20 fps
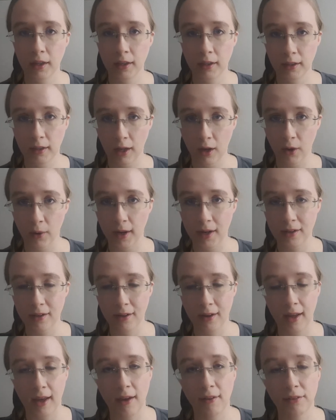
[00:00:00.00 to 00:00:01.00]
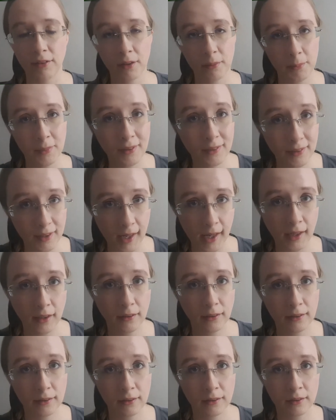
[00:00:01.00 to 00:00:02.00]
Now I did have some
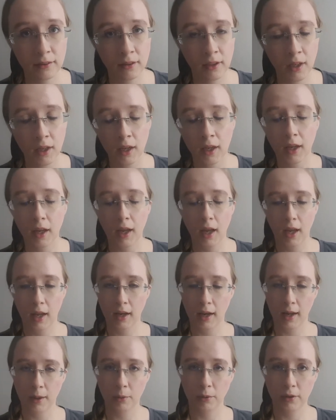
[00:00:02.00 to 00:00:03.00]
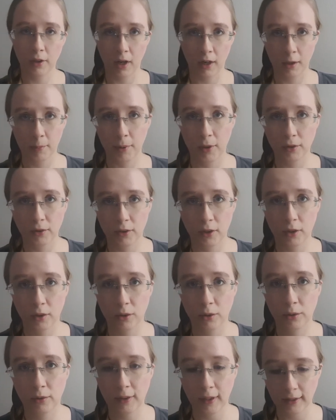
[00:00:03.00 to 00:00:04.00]
mistakes and I will talk about
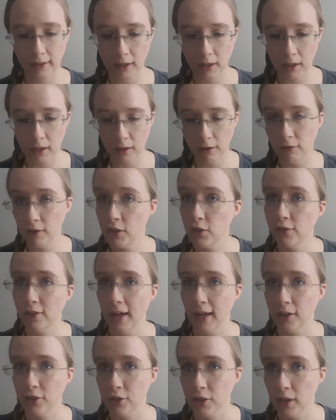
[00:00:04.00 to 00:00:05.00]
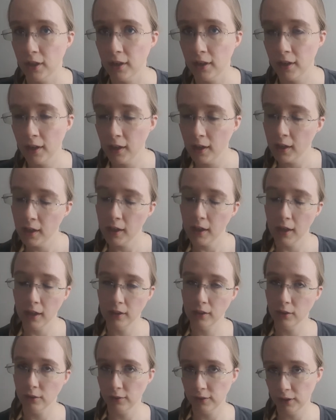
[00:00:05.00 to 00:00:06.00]
those at the end of each section and
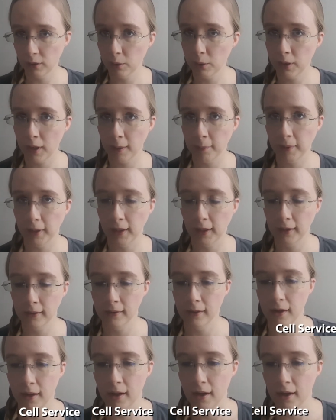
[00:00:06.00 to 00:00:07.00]
you'll see what I mean.